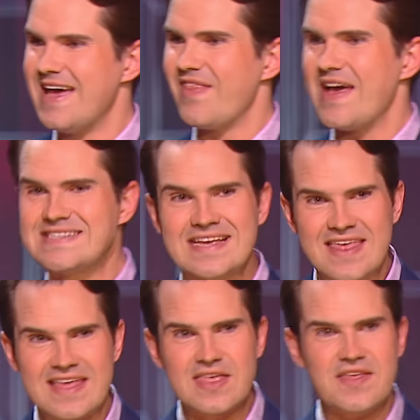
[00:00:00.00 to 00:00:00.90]
That's The,
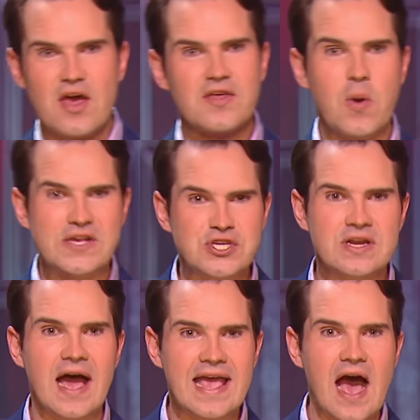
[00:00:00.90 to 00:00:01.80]
the, the
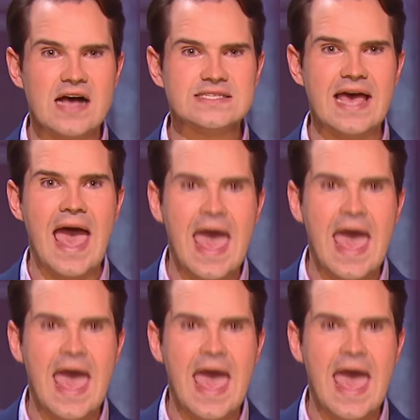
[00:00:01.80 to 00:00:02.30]
question, I get asked that